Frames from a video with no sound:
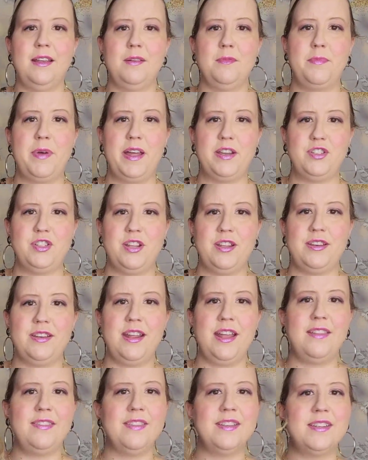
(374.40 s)
budget.
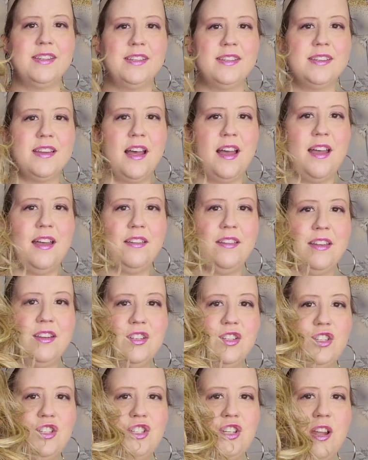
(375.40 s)
And this style
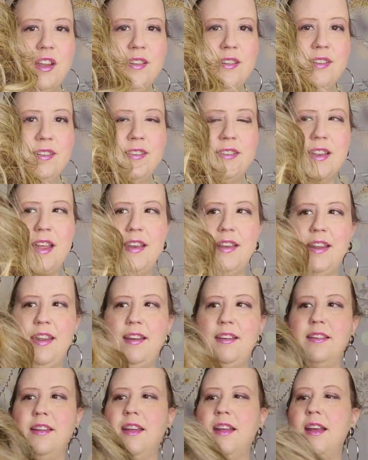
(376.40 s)
is just
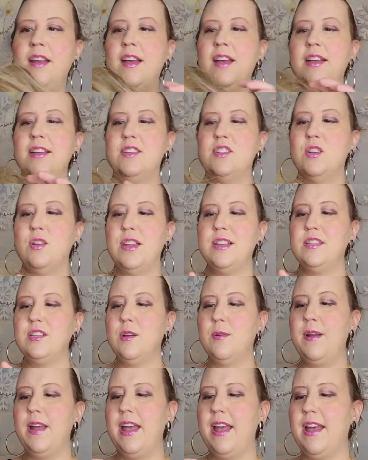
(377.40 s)
stunning. So let's
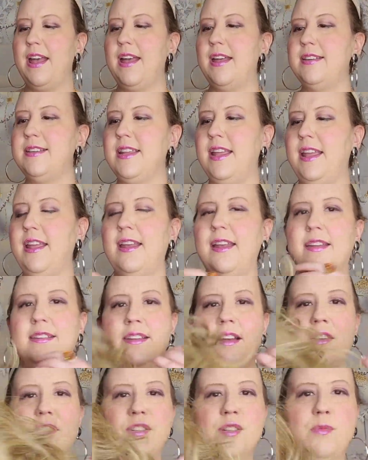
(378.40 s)
go ahead and I
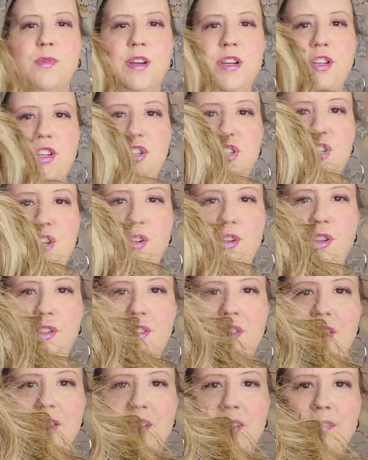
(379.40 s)
also wanted to show you
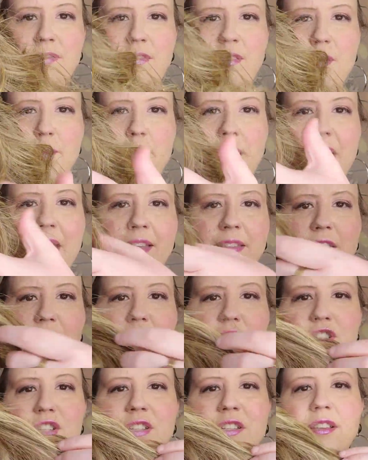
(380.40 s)
the, the bang there.
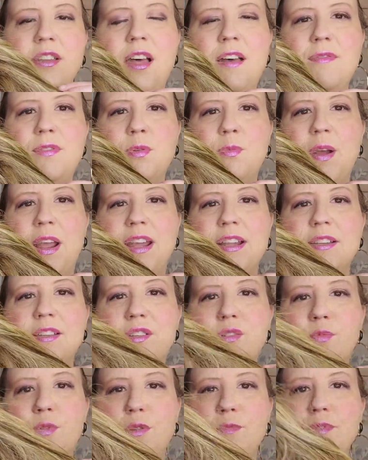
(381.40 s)
I just love the way it
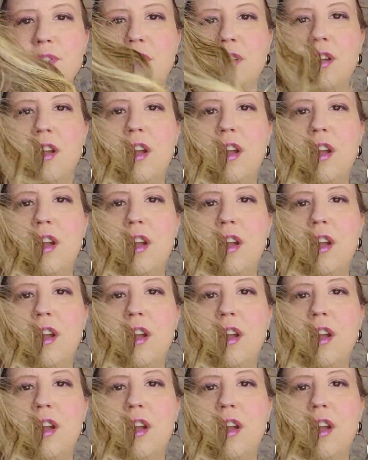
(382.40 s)
swoops